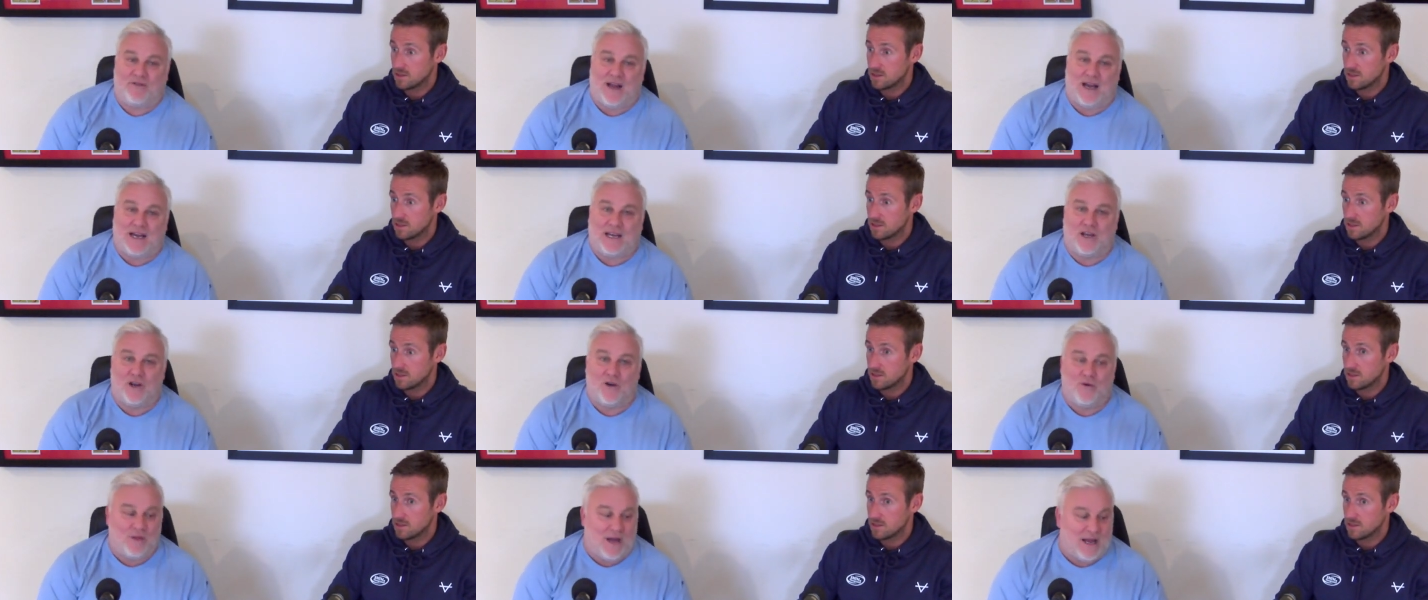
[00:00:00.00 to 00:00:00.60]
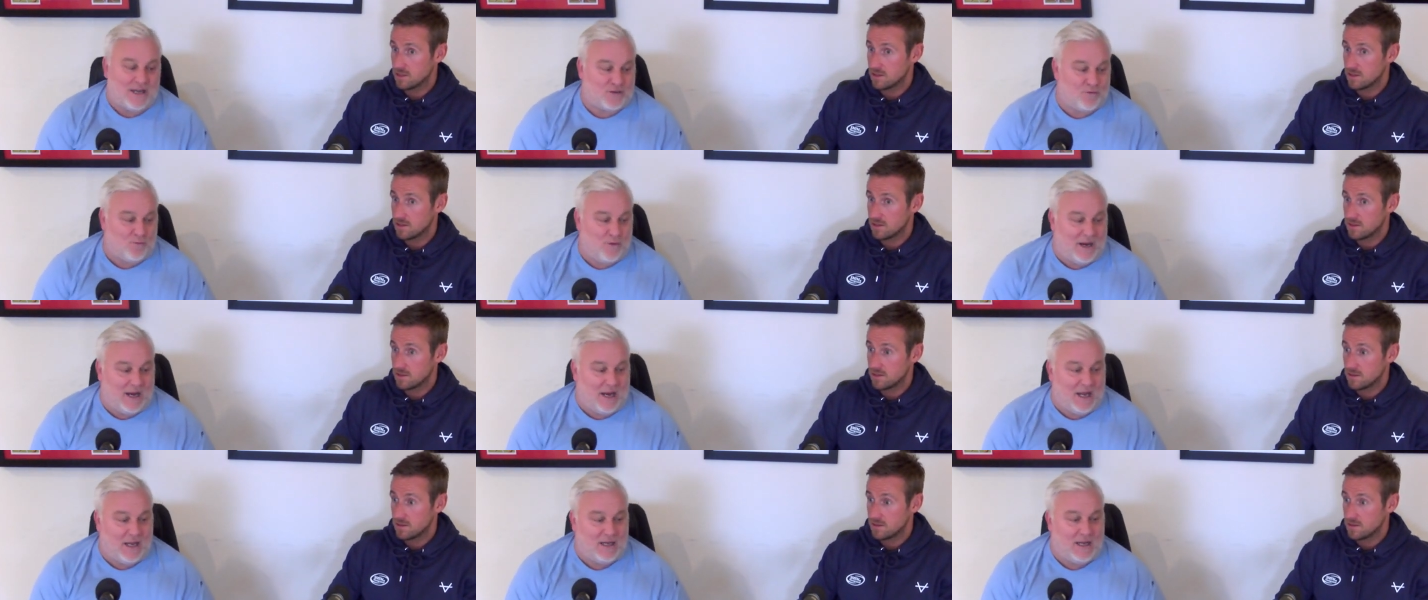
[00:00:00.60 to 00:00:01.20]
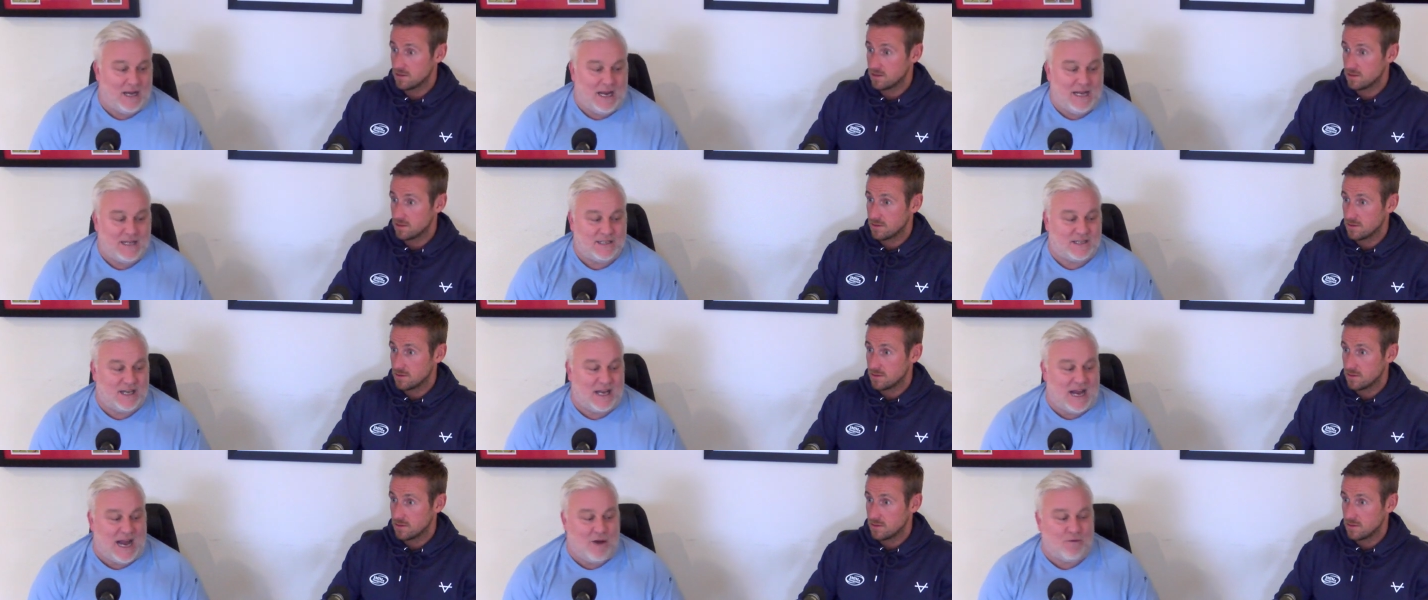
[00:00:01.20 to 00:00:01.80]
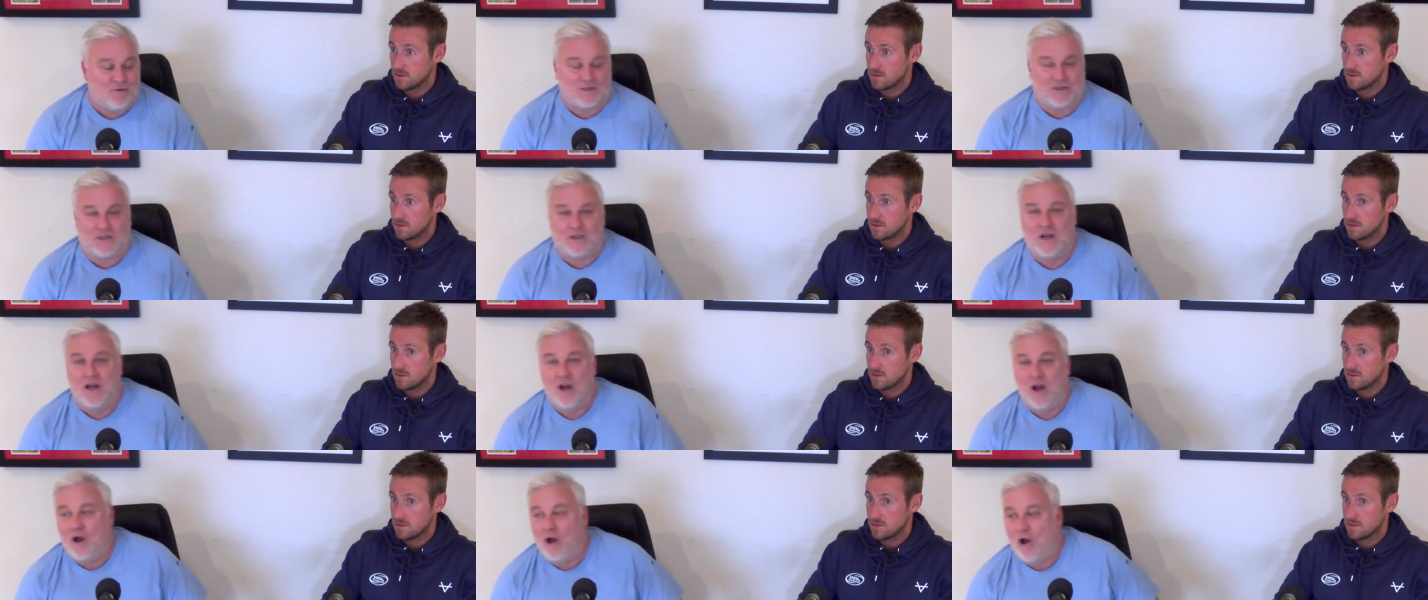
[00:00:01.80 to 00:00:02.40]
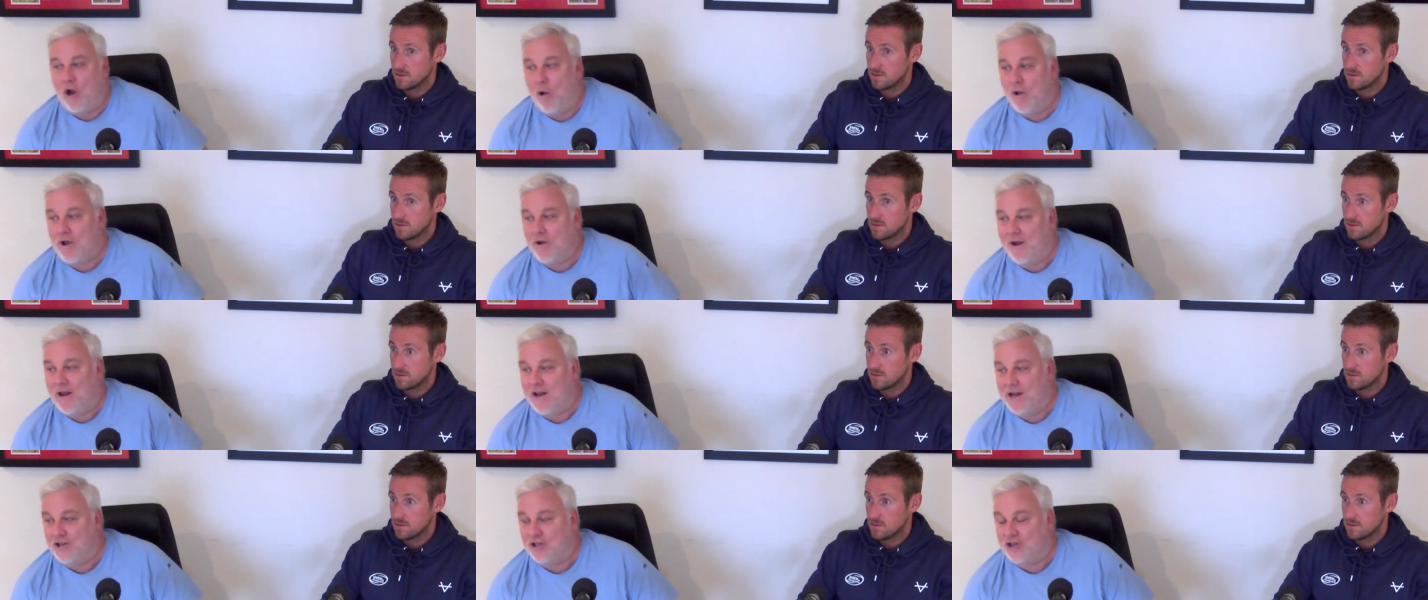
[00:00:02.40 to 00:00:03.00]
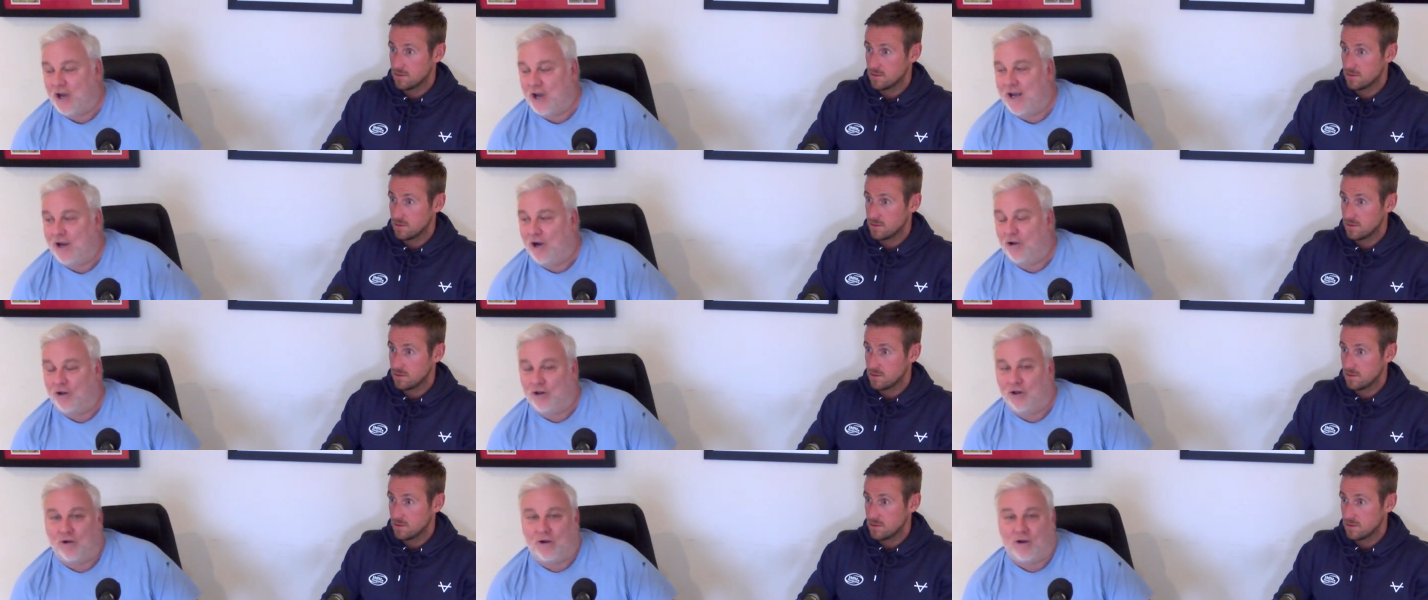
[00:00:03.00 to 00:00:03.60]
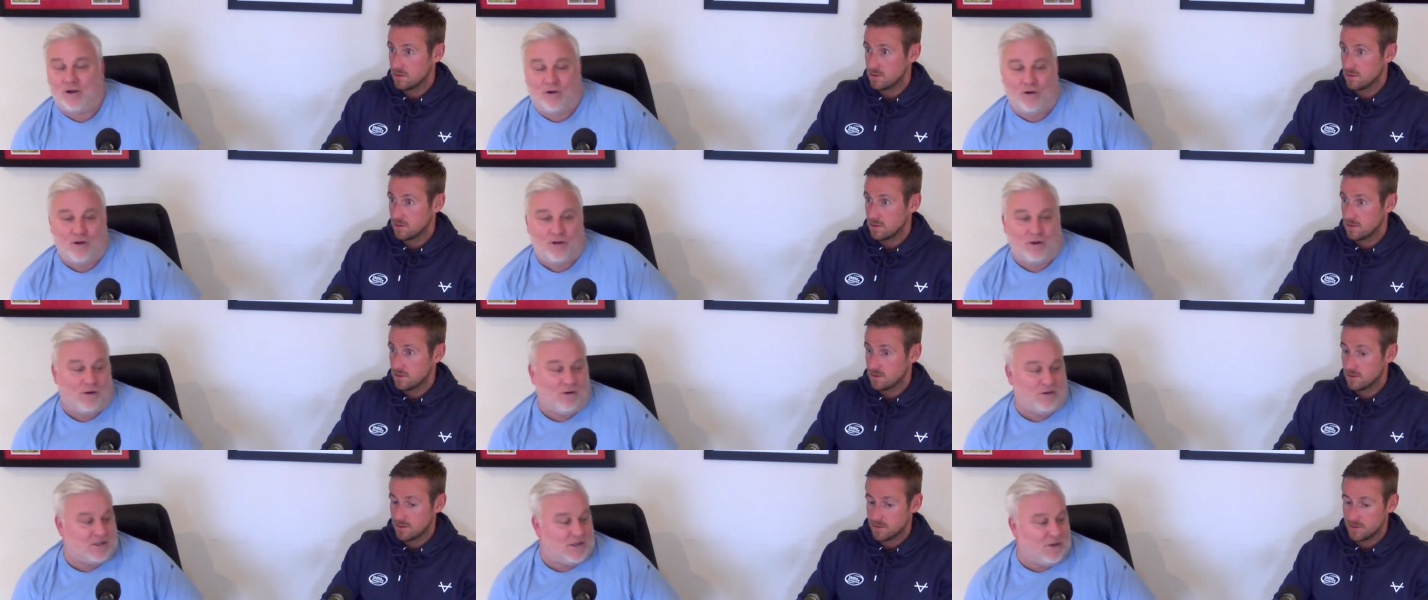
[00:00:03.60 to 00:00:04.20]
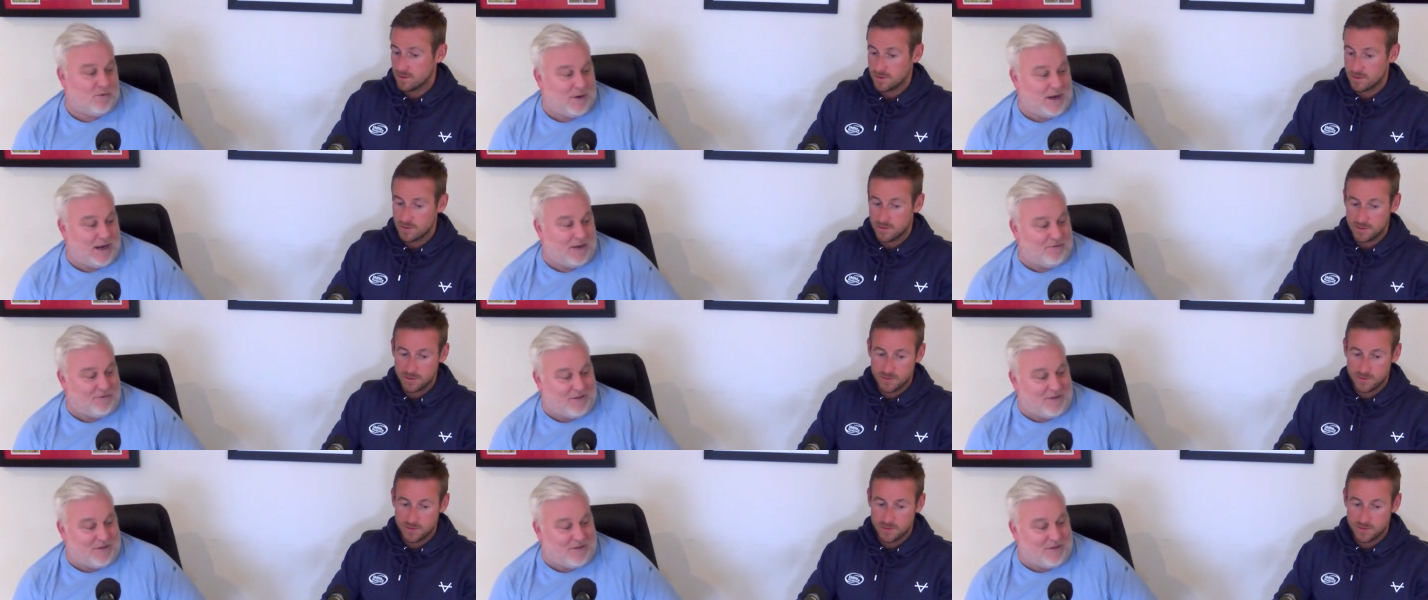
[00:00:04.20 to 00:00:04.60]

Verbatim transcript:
Speaker 1: Thank you. That's Wigan ins and outs. Hope you all enjoy it. Good luck. Good luck to the Wigan